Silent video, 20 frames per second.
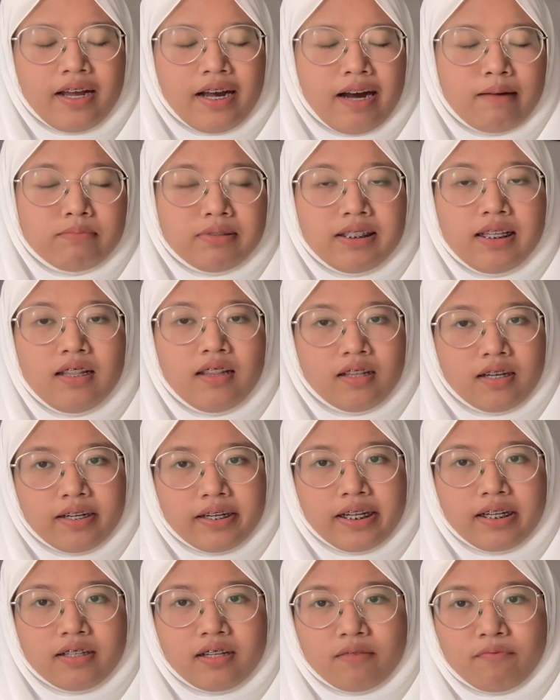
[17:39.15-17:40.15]
I'm still
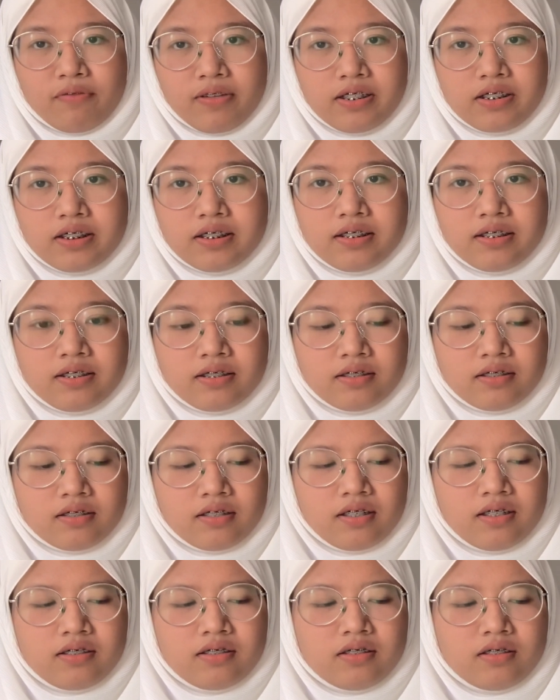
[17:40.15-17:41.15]
learning the features,
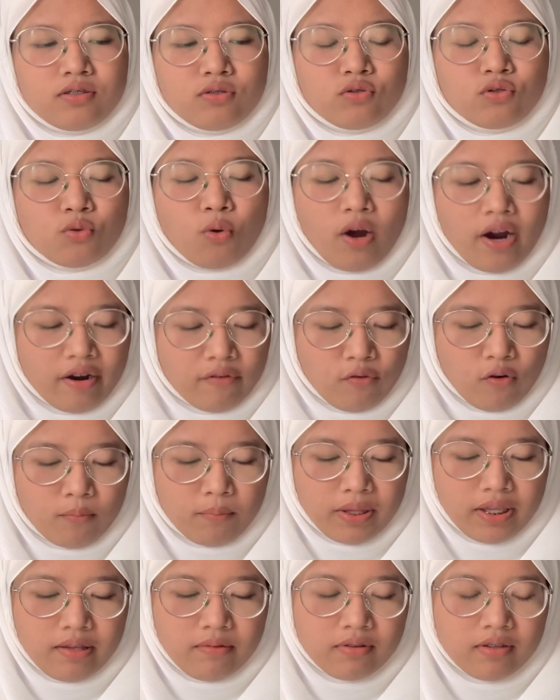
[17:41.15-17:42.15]
it's so hard for
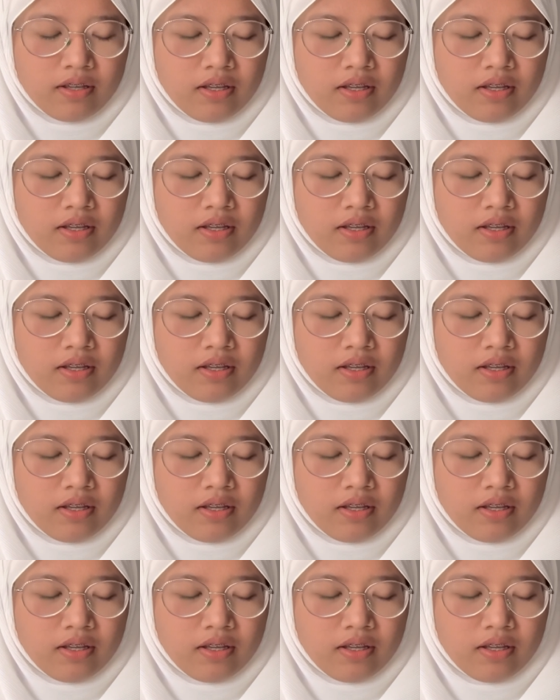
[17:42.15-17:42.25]
me.